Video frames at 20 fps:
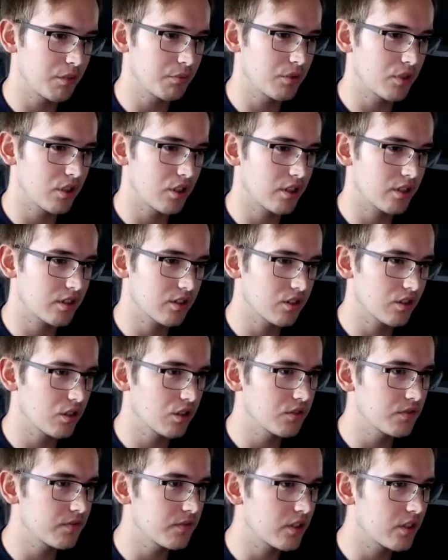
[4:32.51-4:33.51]
I'm gonna
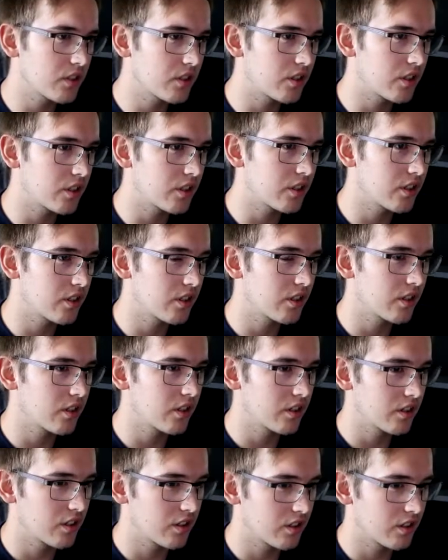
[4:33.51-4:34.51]
go for,
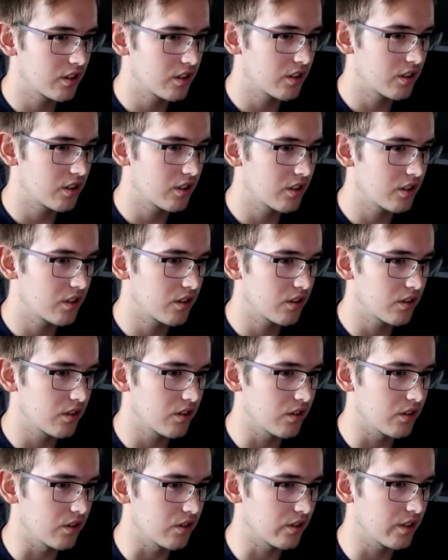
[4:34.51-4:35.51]

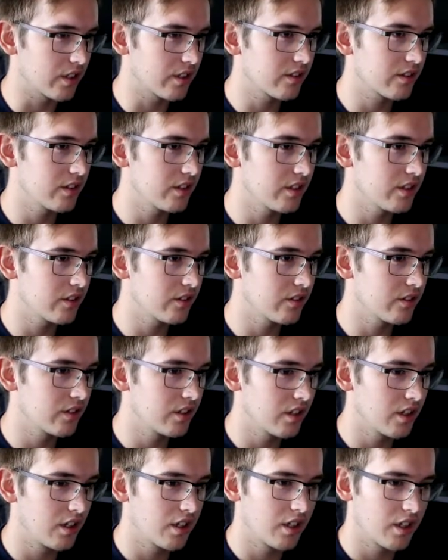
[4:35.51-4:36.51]
oh, you can't see it here.
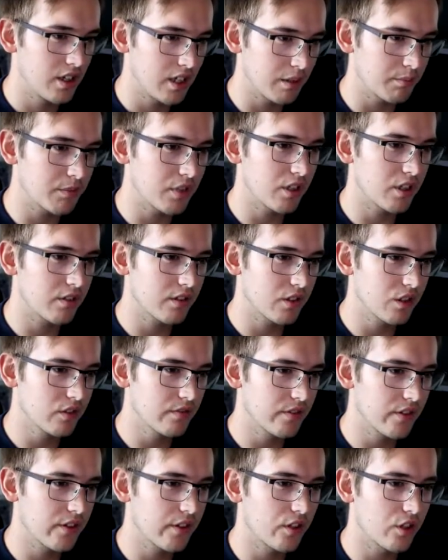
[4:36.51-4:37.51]
I'm gonna go
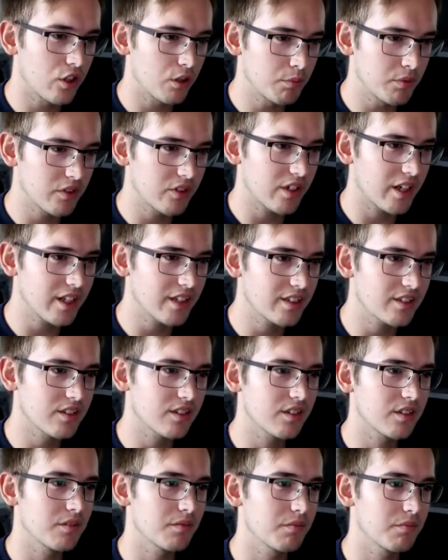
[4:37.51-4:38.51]
for the normal size,
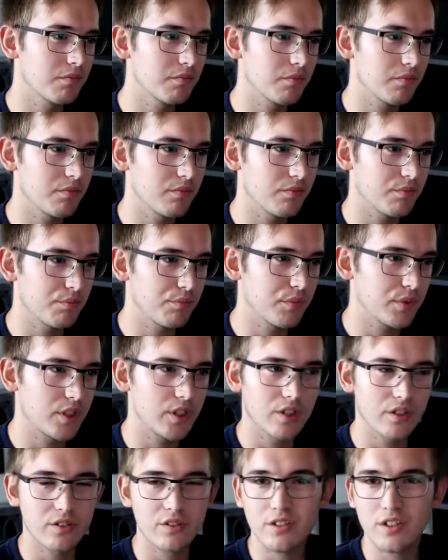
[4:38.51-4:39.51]

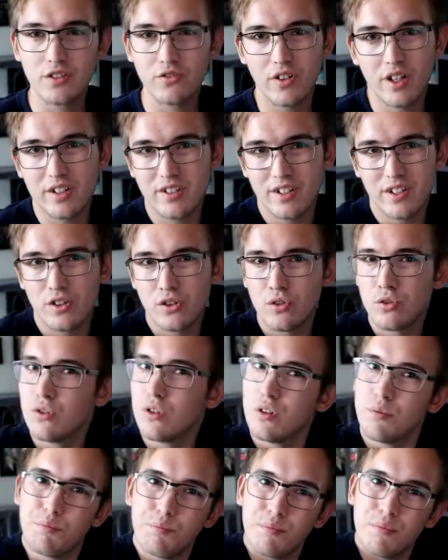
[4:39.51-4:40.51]
because as far as I know,
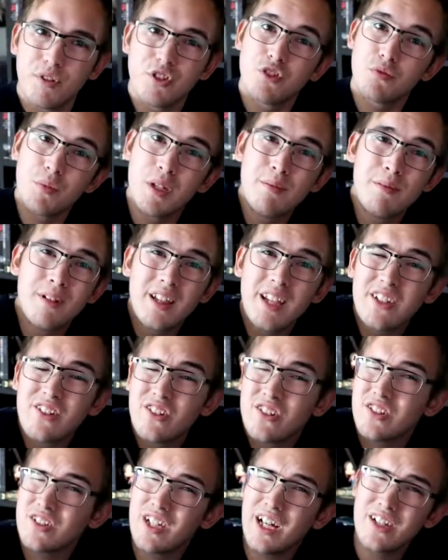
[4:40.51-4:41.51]
it's maybe a
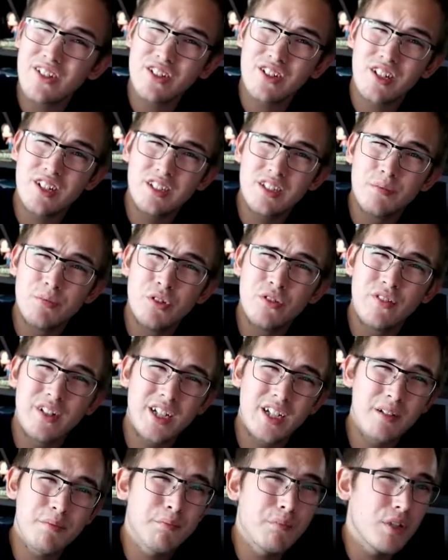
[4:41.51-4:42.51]
Lasius niger colony moving
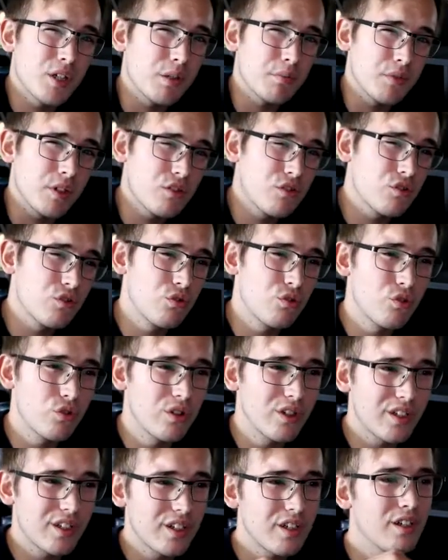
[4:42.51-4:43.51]
in, but I'm not too sure
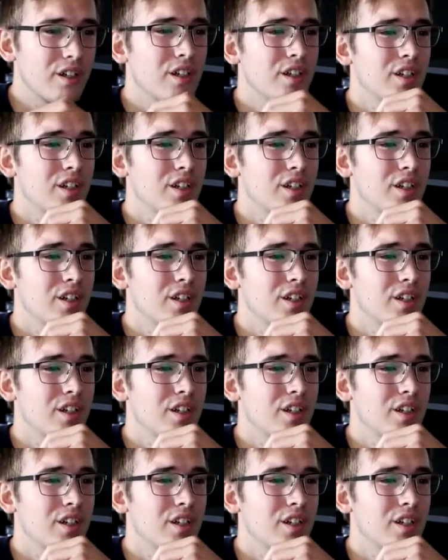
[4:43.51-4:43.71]
yet.